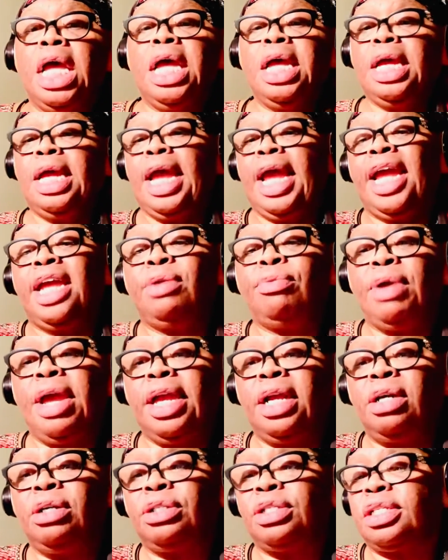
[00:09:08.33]
Anger
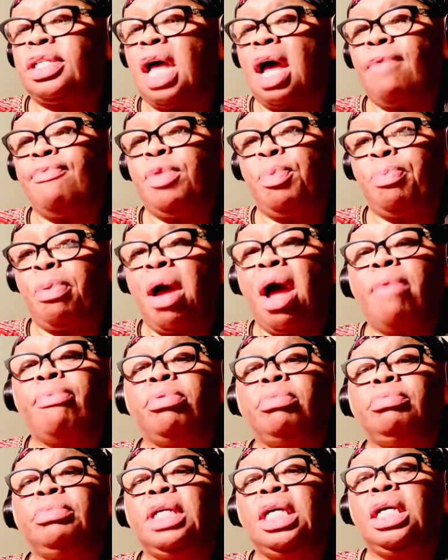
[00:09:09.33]
ain't going to solve the
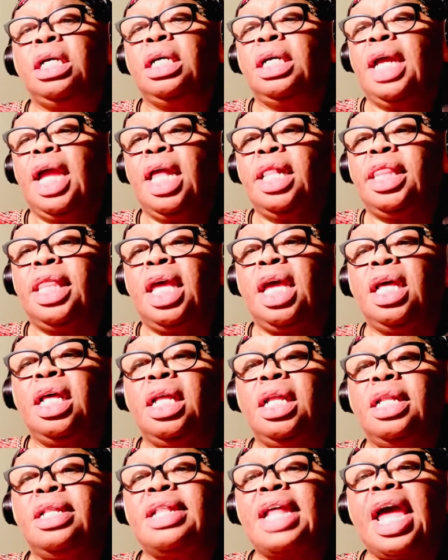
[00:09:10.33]
problem. At the end
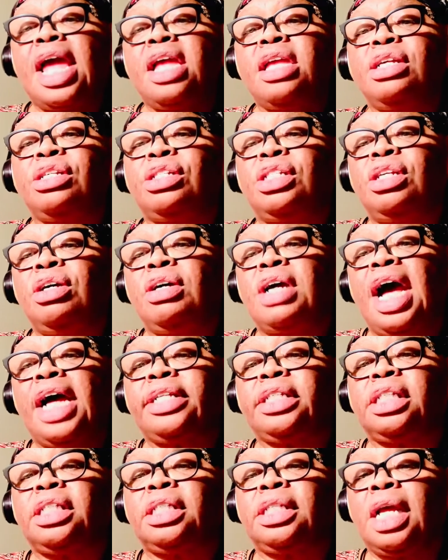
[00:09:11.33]
of the day, you still got
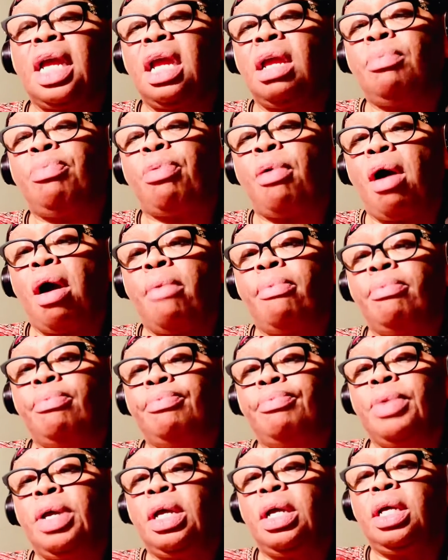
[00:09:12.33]
the same problem
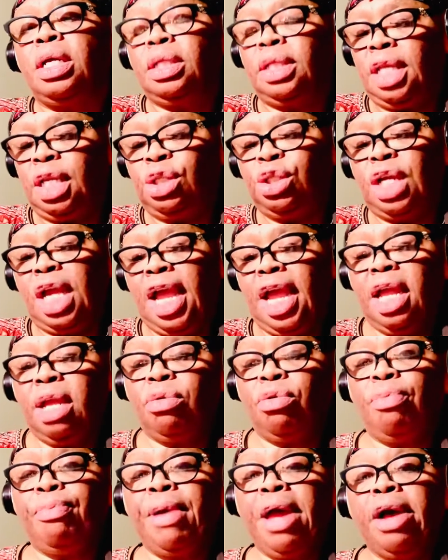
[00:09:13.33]
that you're angry
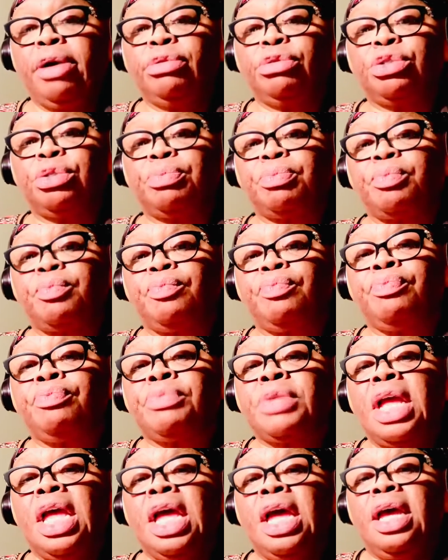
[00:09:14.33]
about.
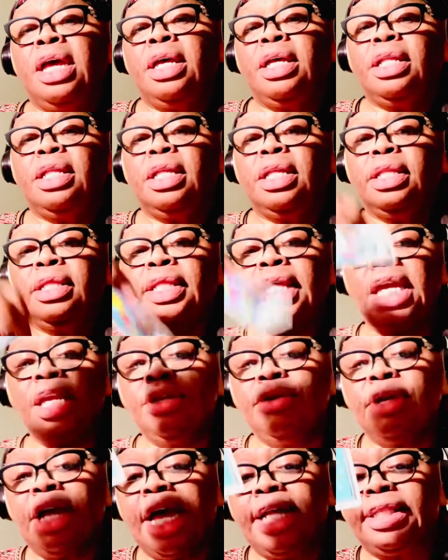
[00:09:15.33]
Then
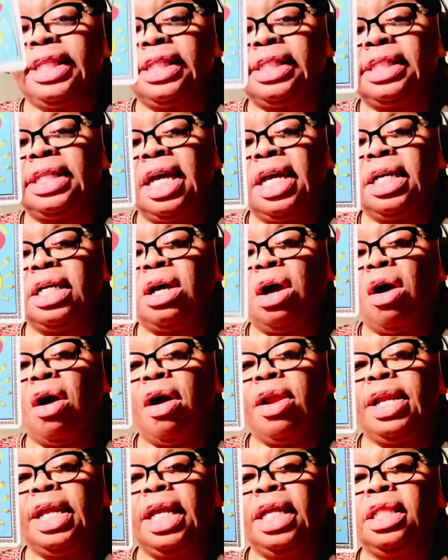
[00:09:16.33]
you got the sun
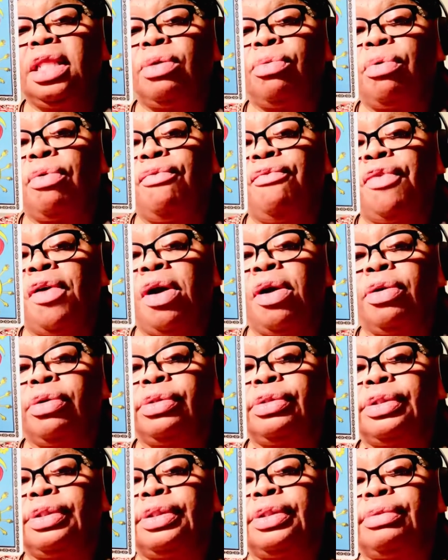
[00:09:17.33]
card in the reverse.